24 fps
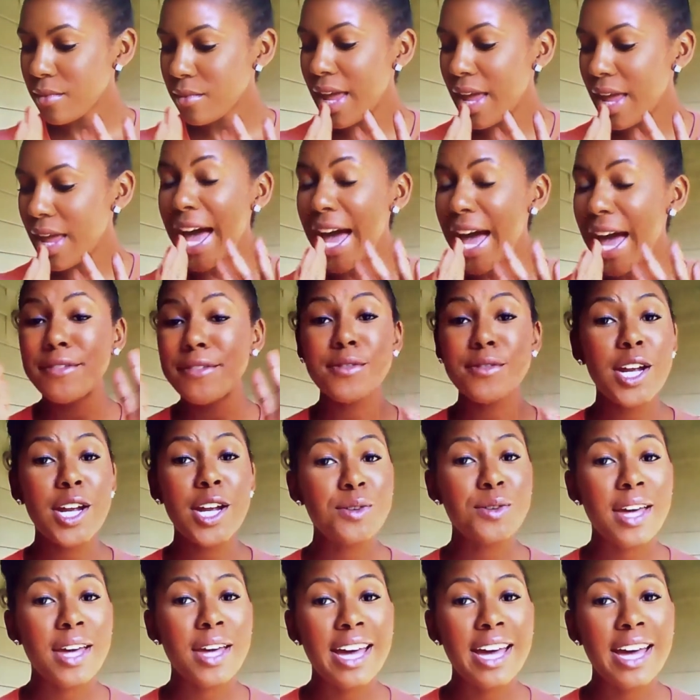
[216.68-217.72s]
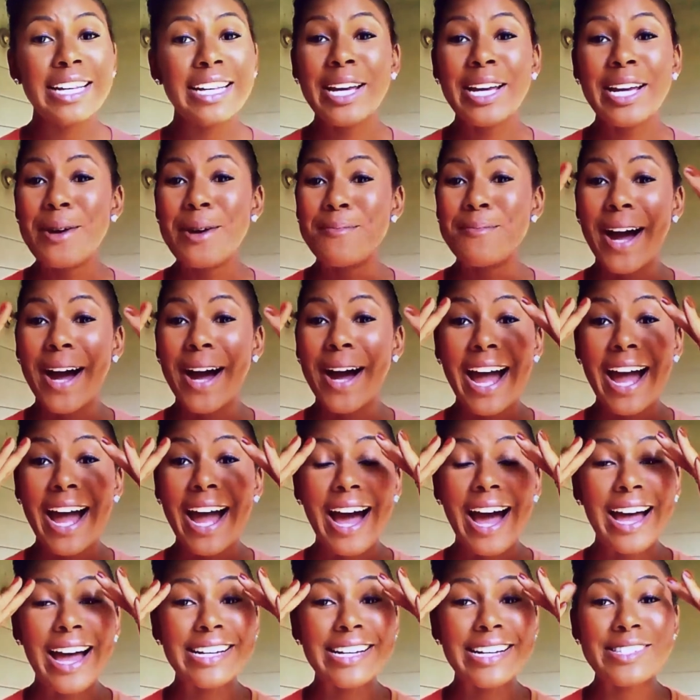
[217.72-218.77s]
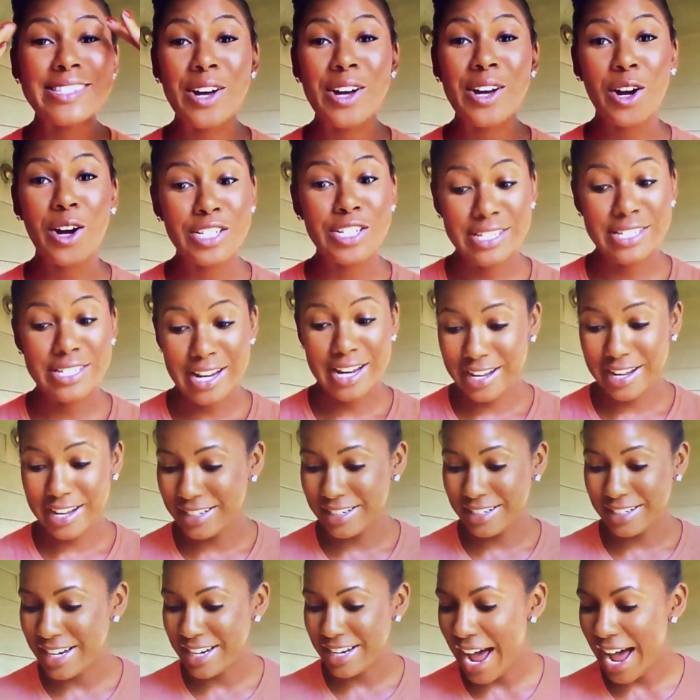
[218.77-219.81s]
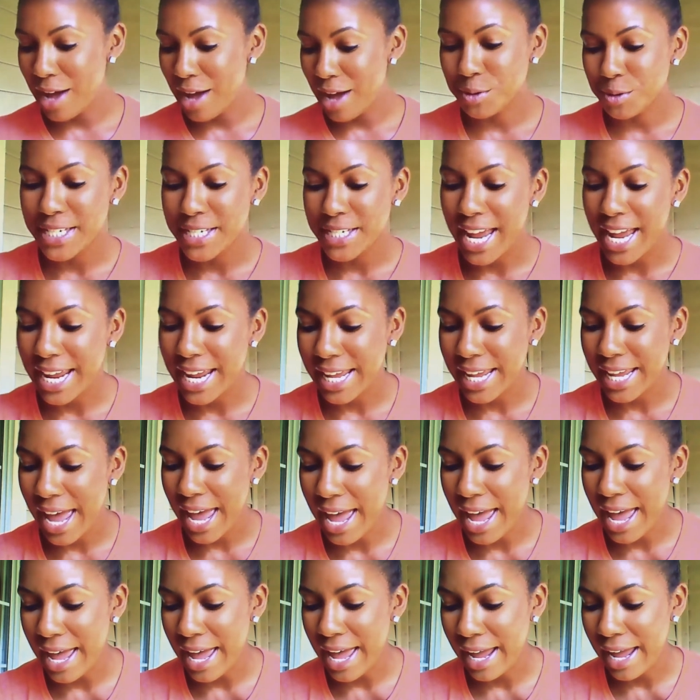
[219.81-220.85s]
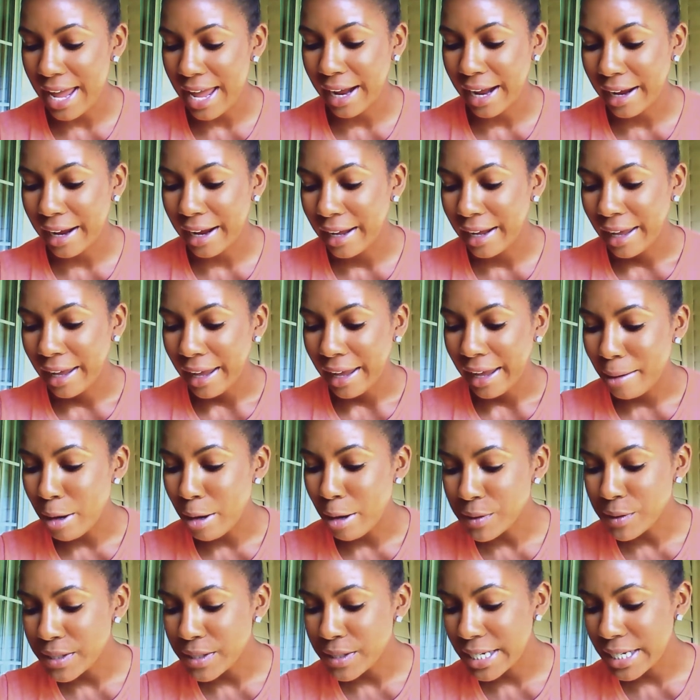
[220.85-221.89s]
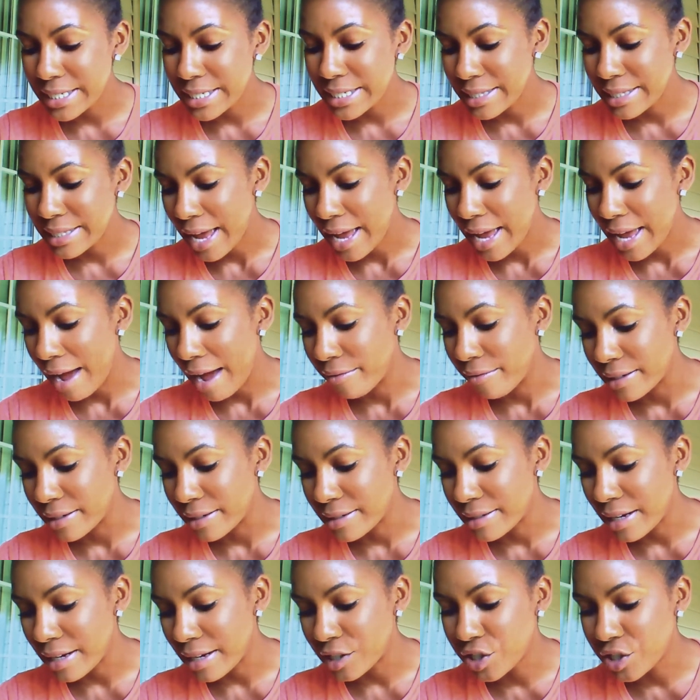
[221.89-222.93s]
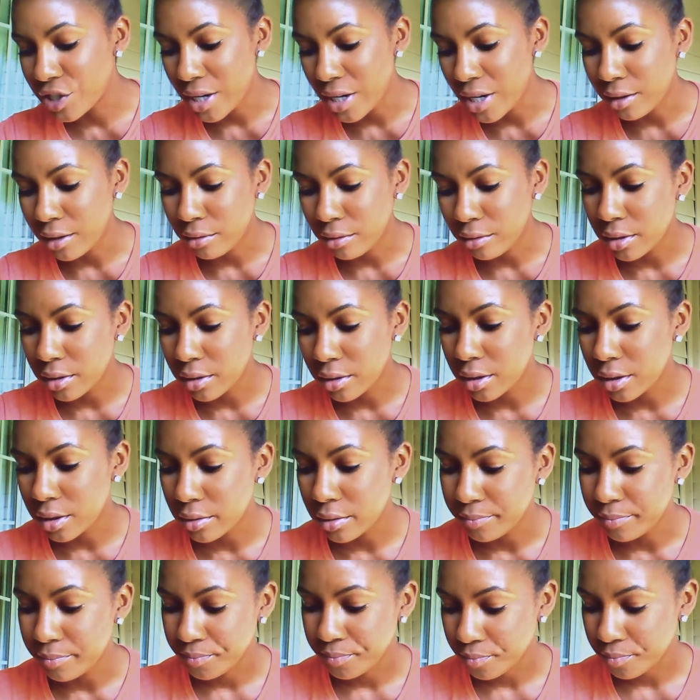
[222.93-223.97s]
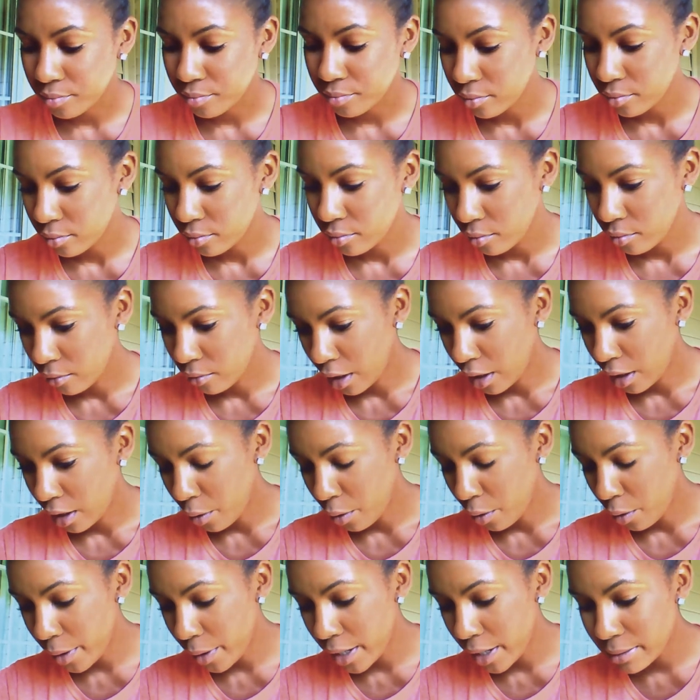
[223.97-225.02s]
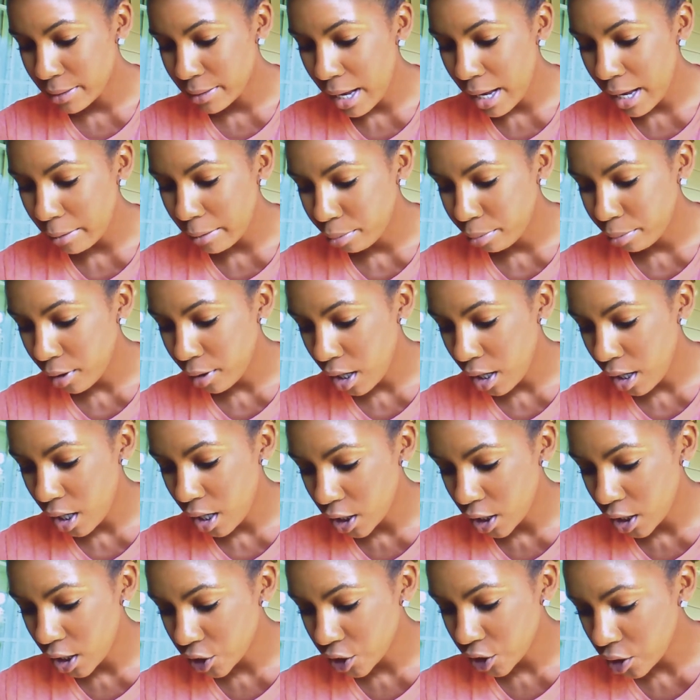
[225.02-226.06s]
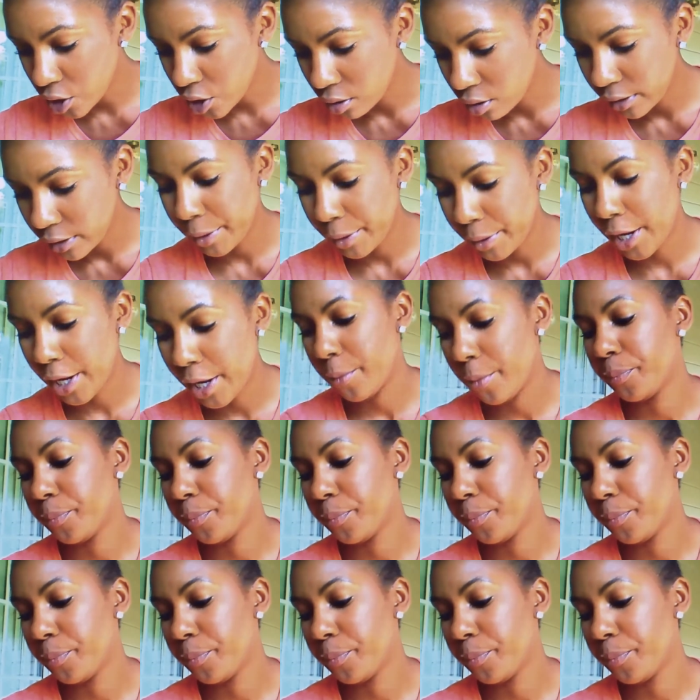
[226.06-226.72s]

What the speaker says: after I do that, my eyes are done. I will take and most ladies have this, a general, where's my brush? Here we go.